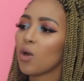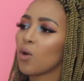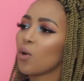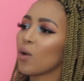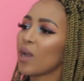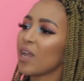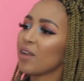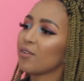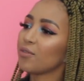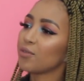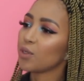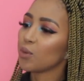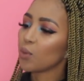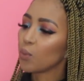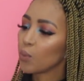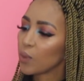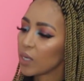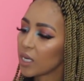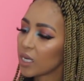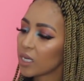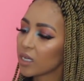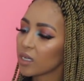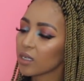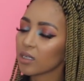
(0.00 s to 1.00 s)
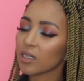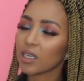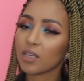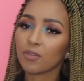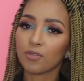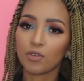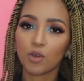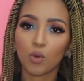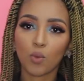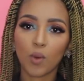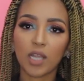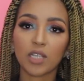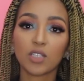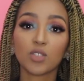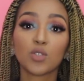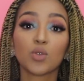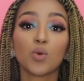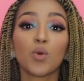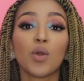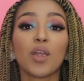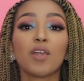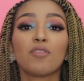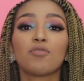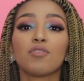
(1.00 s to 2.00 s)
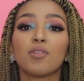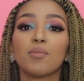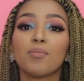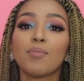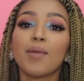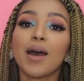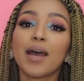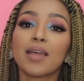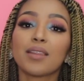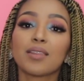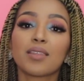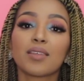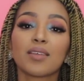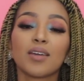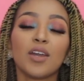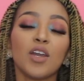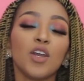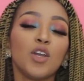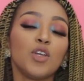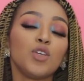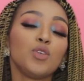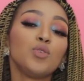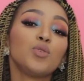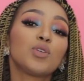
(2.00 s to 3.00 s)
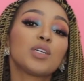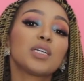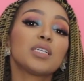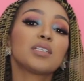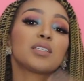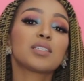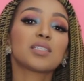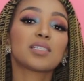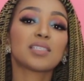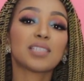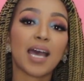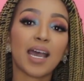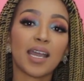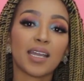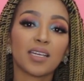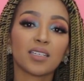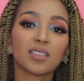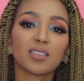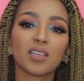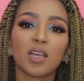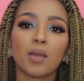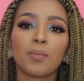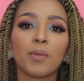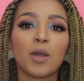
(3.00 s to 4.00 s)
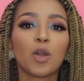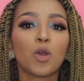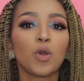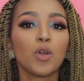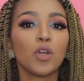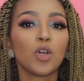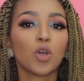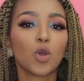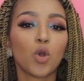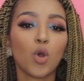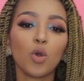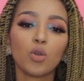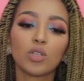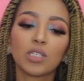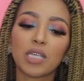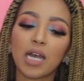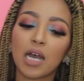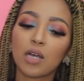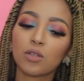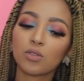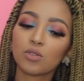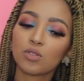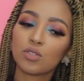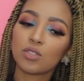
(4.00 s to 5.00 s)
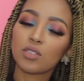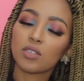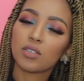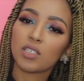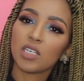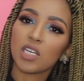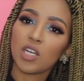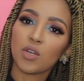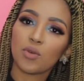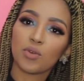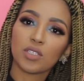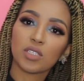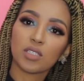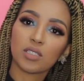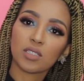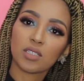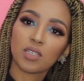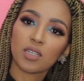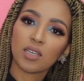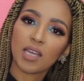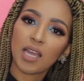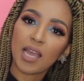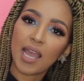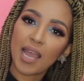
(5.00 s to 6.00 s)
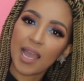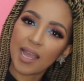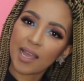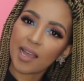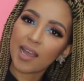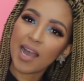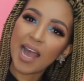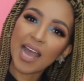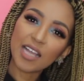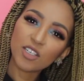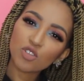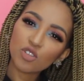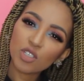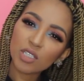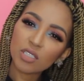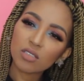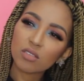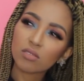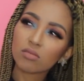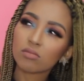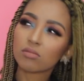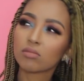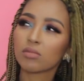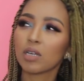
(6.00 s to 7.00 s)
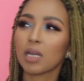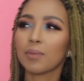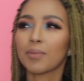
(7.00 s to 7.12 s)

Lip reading: or every week, if you want, or every month, you can decide, am I going to go down to the nearest 100?